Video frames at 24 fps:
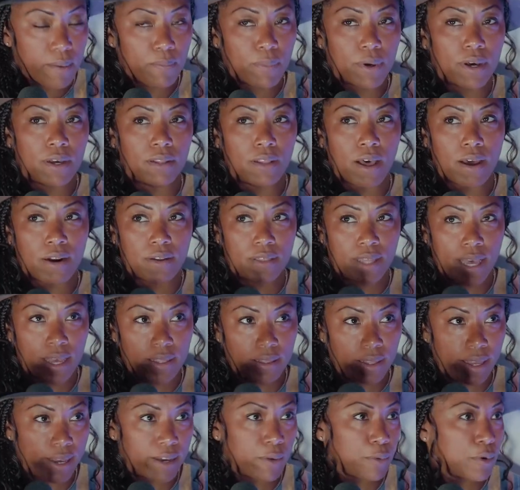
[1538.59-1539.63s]
But a lot of
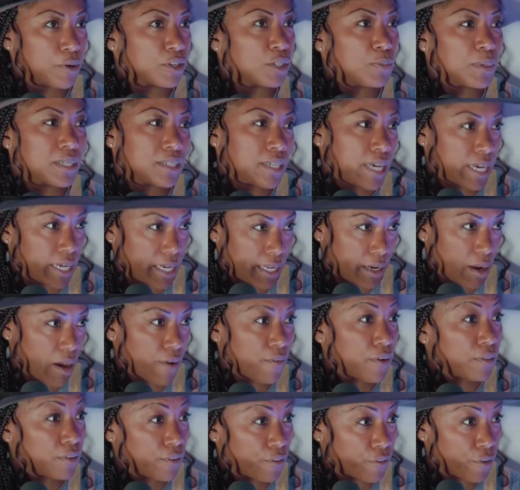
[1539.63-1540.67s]
that legwork's been taken
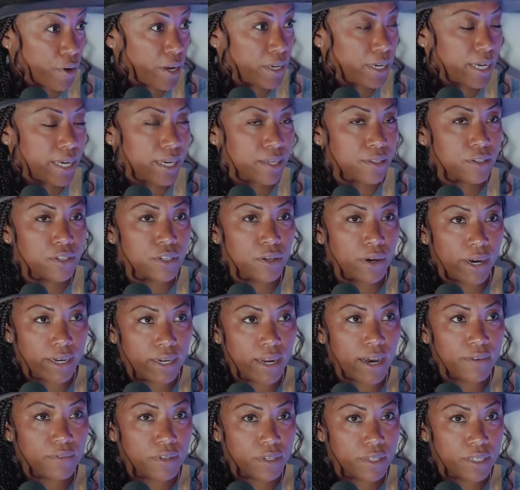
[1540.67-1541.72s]
off on the front end. So
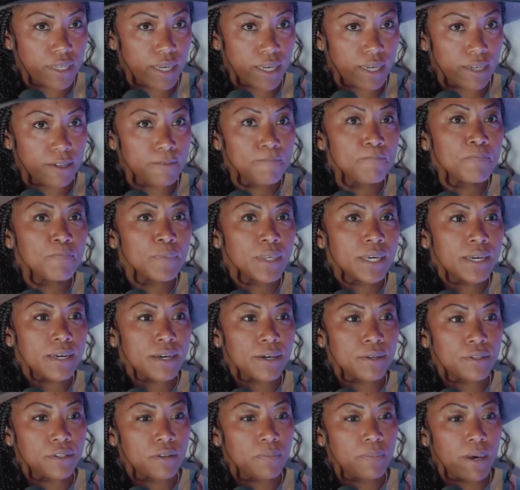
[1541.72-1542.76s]
I'd have to say
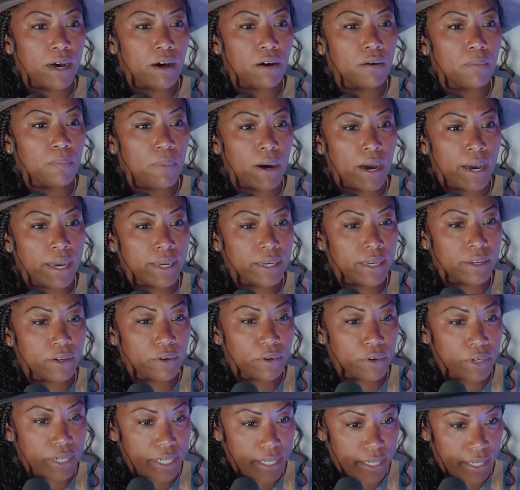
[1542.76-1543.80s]
it's about buying
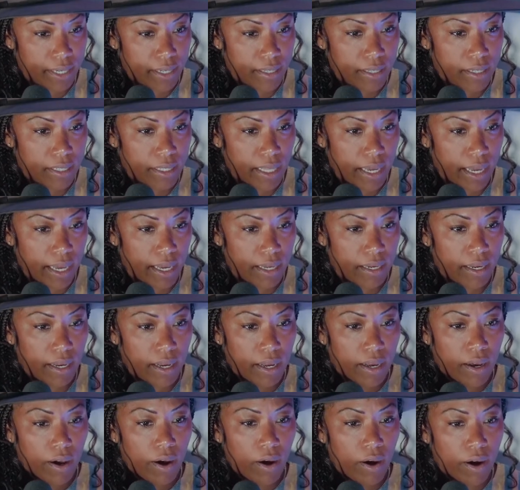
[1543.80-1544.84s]
ingredients that
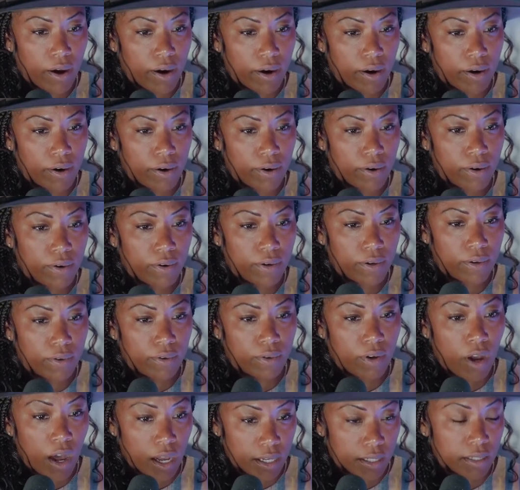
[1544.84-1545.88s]
are
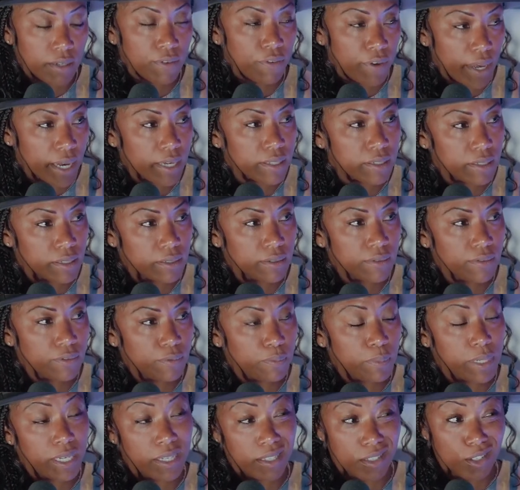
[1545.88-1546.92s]
cost effective.
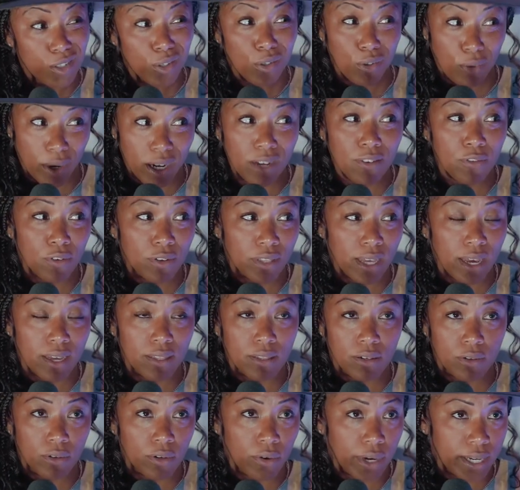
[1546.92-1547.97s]
Beans are great for that.
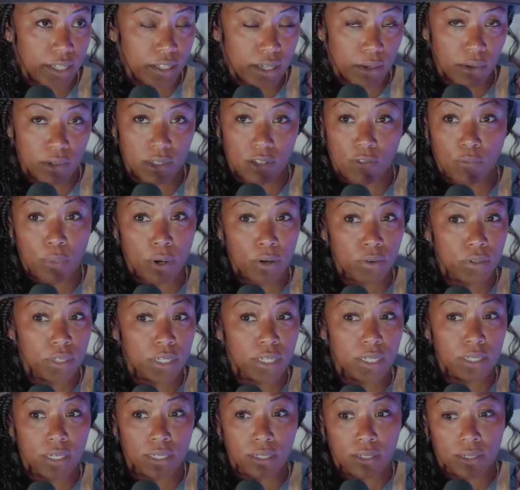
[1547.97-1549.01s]
They're a great source of
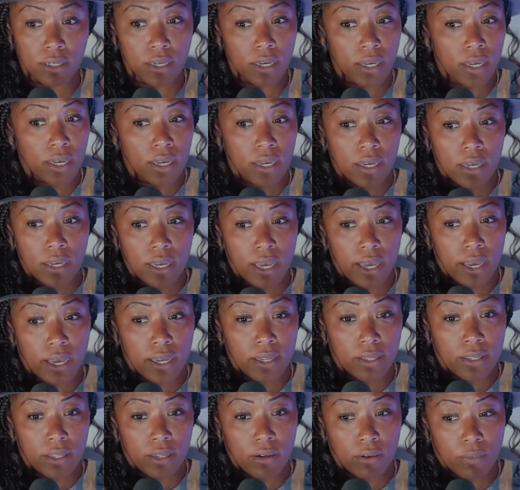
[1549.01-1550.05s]
protein and
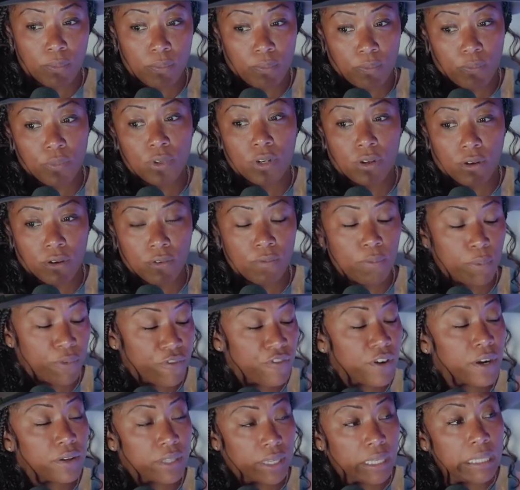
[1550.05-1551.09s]
and they're you know a
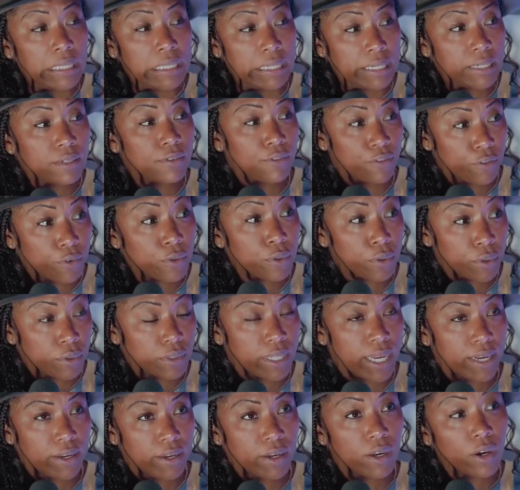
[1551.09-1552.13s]
fairly clean food
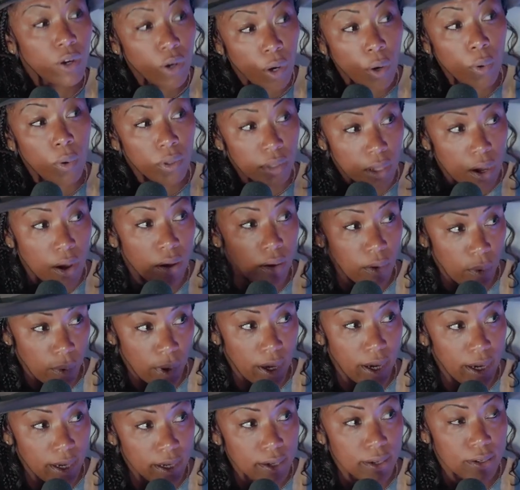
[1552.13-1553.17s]
that can go a long
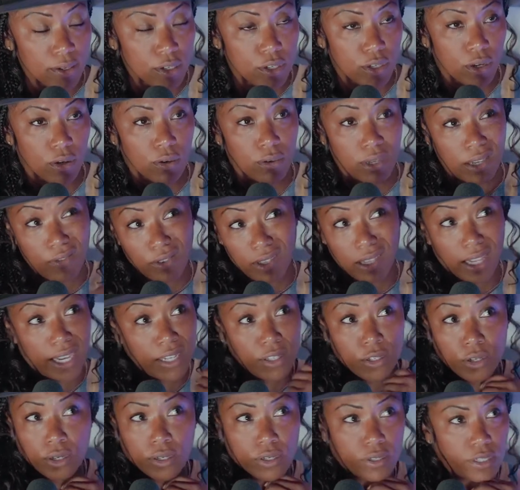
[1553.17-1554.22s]
way mm-hmm. so even
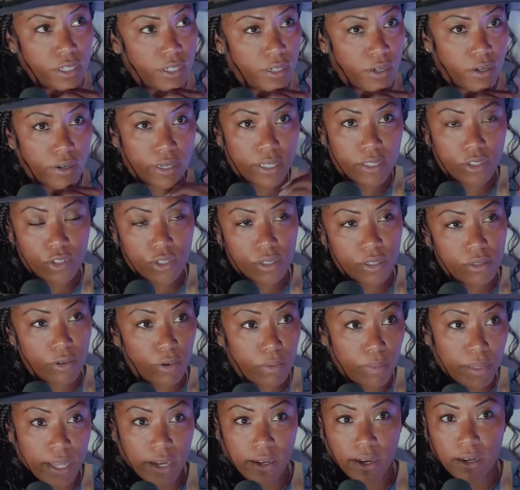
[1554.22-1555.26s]
lentils you know and just
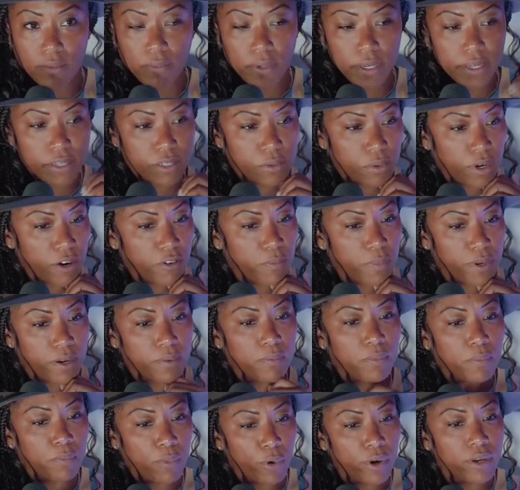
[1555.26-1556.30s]
or black eyed peas whatever
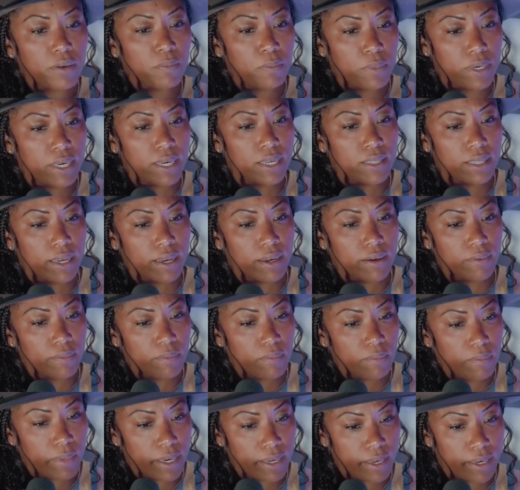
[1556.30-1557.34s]
but point being that
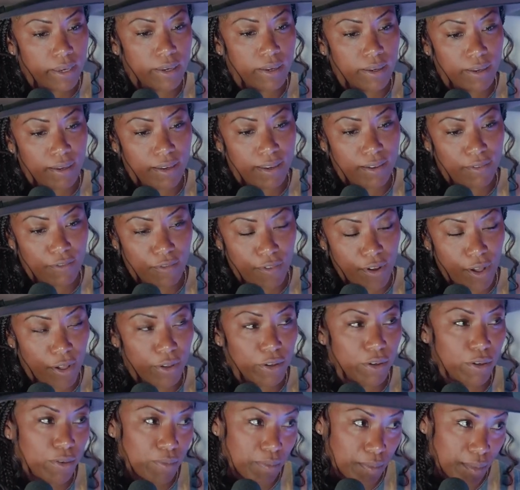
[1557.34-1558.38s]
making in
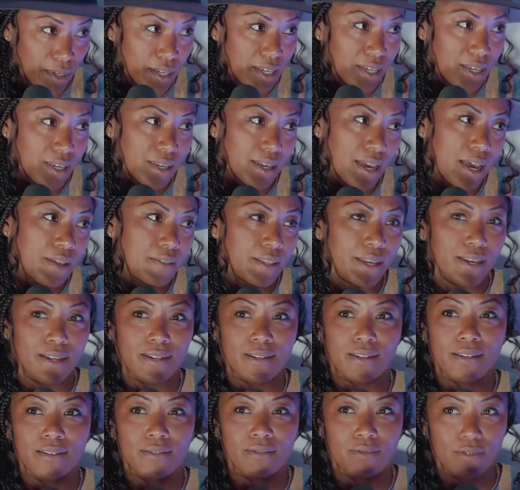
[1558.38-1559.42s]
volume and
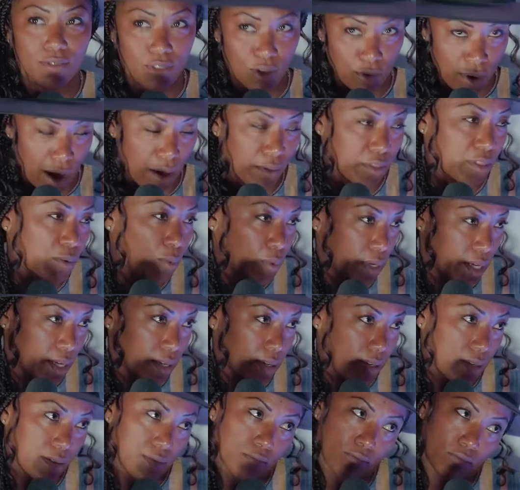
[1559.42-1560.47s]
then throughout the
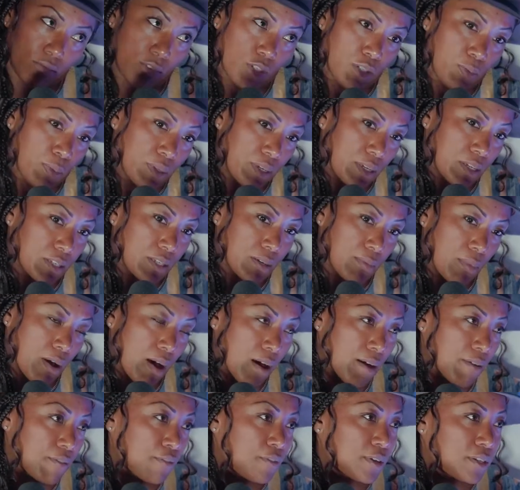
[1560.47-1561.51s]
week splitting some
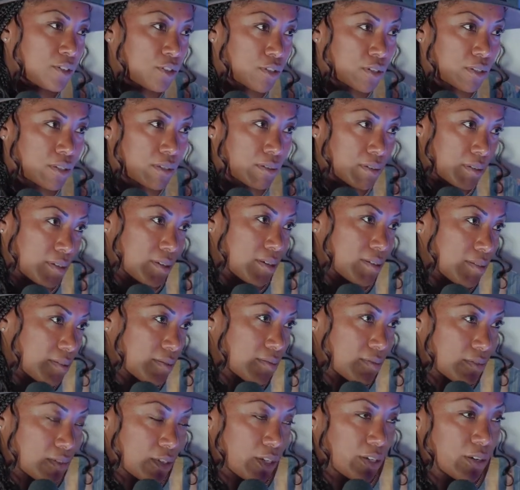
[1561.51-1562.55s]
off and just
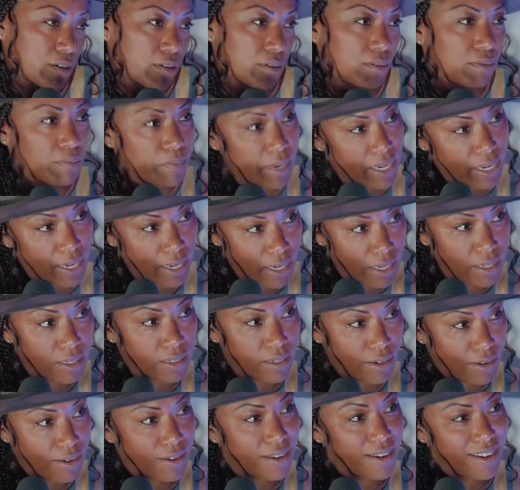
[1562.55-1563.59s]
you know making
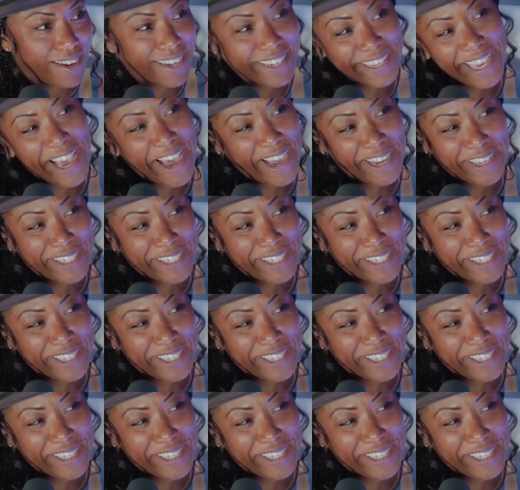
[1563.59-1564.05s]
reflavored yeah